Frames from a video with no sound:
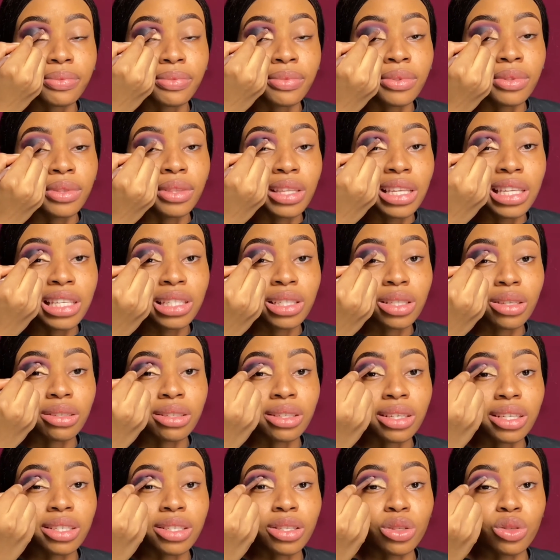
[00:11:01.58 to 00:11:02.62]
This
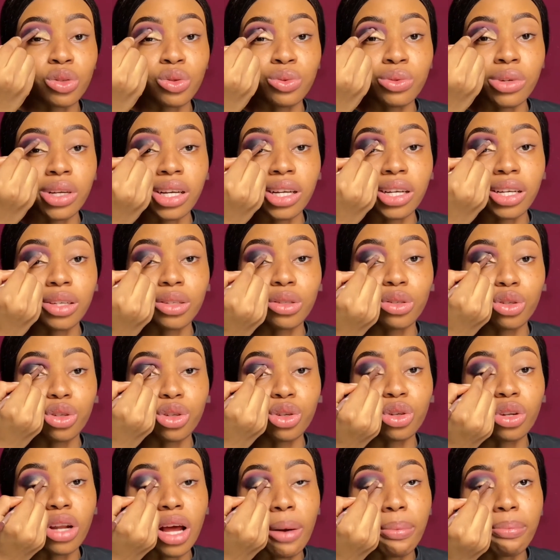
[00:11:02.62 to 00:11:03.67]
socket is where you
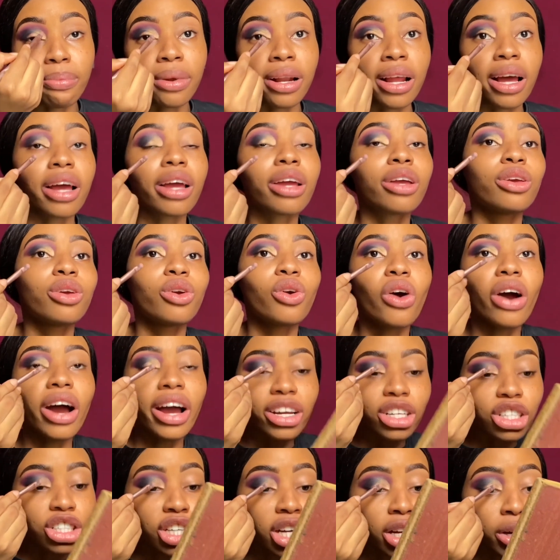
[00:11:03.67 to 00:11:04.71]
should apply your
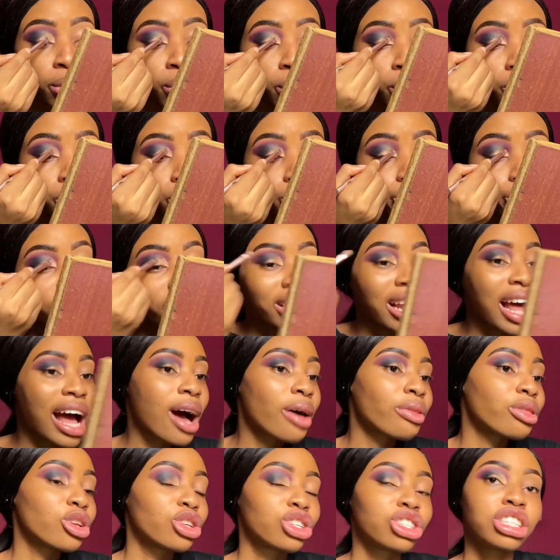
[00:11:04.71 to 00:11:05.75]
eyeshadow.
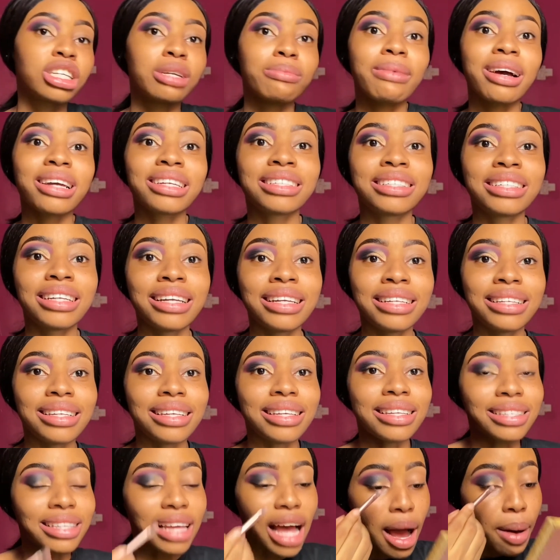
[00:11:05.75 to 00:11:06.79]
Now the shimmer shade
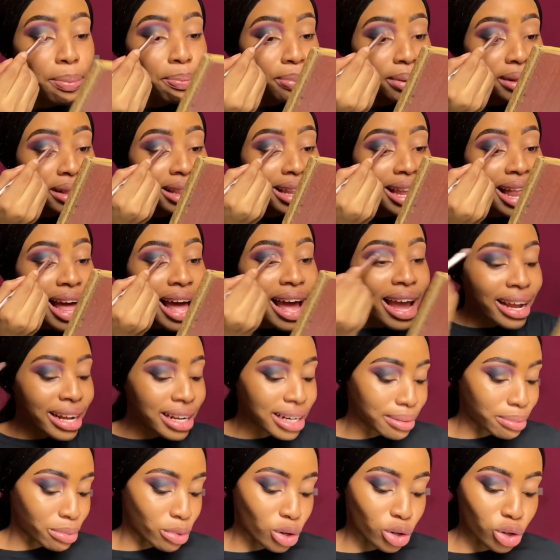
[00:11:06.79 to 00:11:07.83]
is applied.
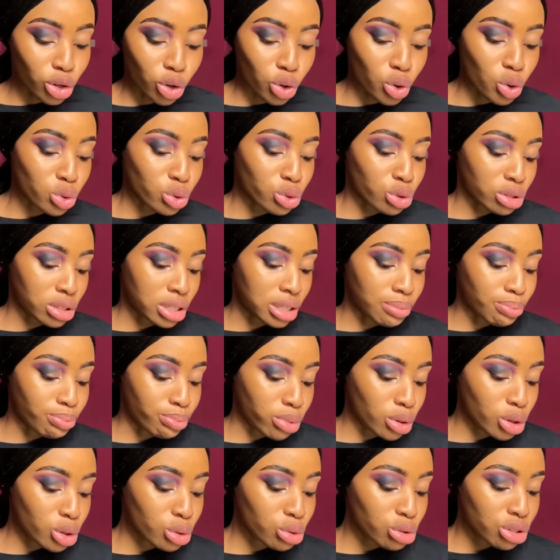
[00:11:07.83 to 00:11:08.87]
I'm gonna go to the
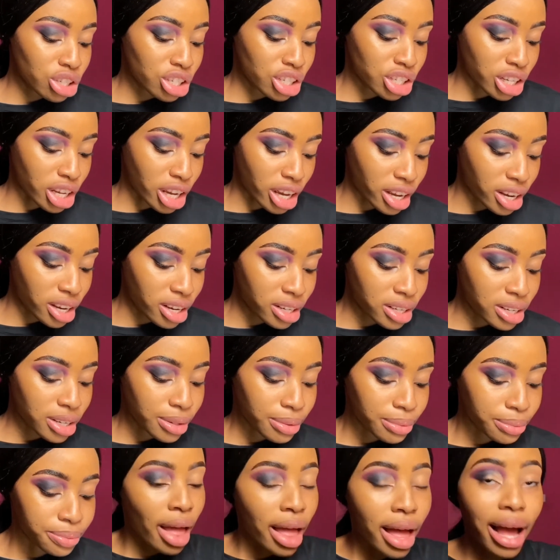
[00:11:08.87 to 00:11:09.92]
blue shade
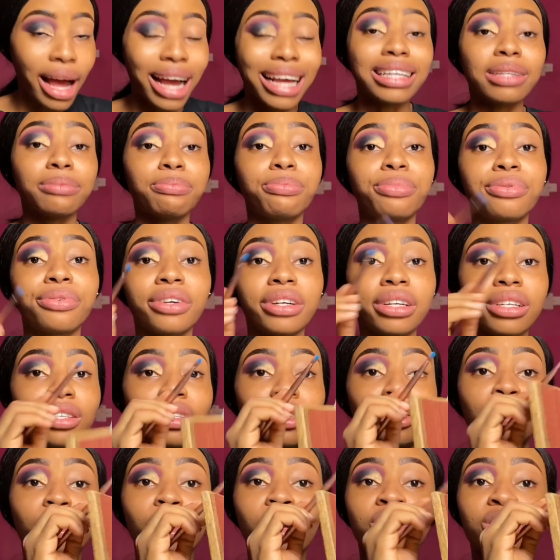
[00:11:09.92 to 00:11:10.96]
and
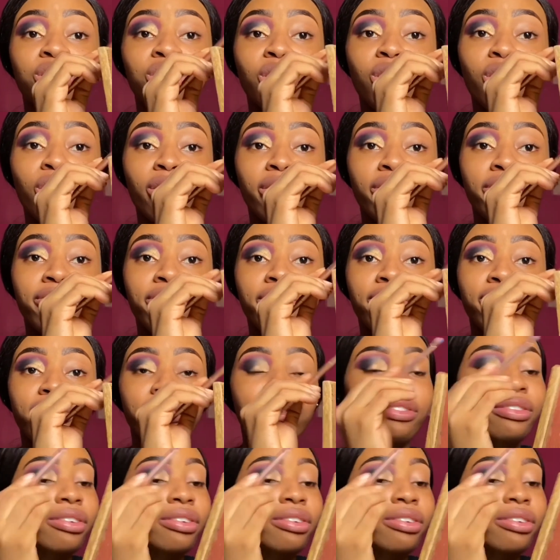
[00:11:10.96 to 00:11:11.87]
press. Dust off.